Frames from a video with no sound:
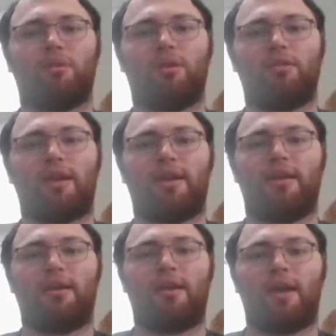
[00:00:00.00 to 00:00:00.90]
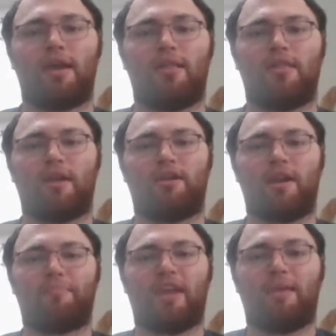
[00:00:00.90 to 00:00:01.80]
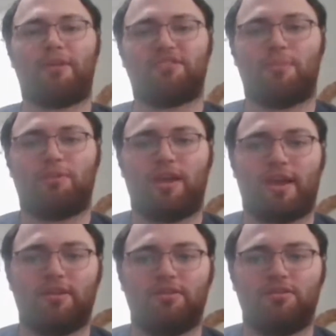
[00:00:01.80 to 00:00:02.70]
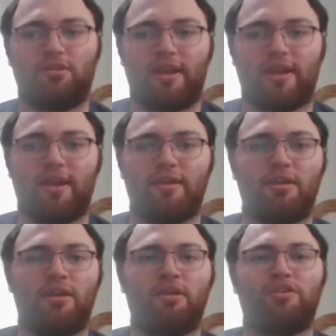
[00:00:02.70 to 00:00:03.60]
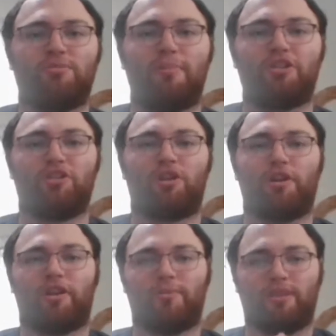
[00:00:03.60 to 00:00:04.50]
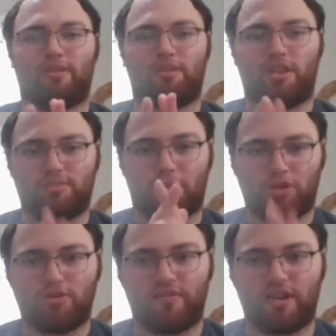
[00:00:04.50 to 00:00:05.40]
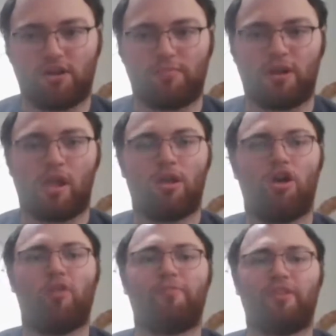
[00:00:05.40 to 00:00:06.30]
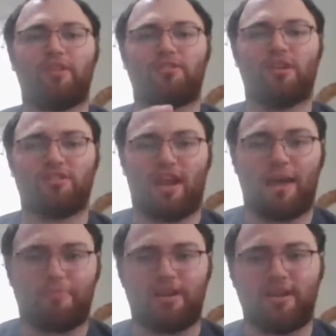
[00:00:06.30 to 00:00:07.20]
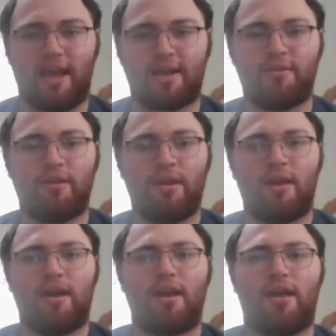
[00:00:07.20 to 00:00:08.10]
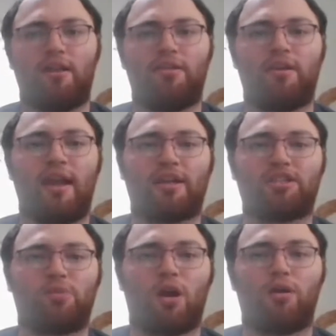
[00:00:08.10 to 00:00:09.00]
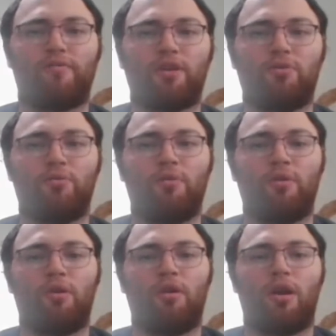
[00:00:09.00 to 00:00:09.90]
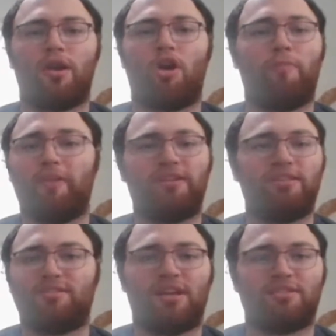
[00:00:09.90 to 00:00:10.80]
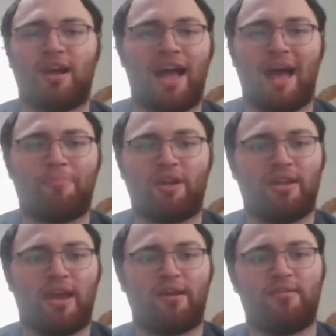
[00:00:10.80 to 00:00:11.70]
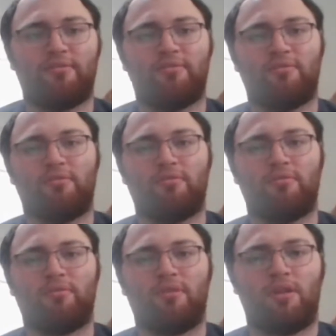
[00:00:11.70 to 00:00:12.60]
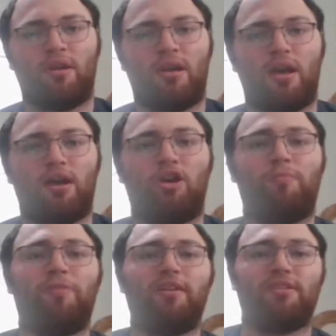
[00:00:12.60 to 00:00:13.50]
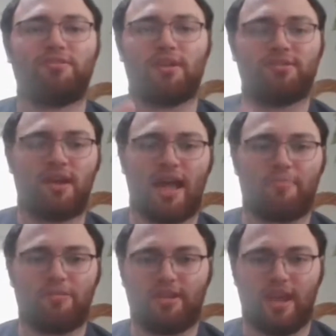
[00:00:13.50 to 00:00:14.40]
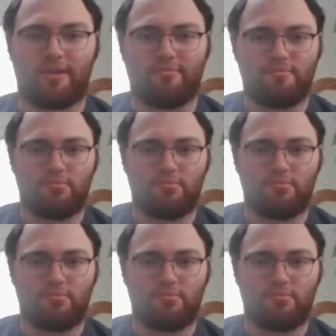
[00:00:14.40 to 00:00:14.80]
then the internet became unstable, like I just mentioned earlier with this part two video. But hopefully this doesn't happen again. And the next Raw review, and hopefully this does not happen again. And hopefully this does not happen again.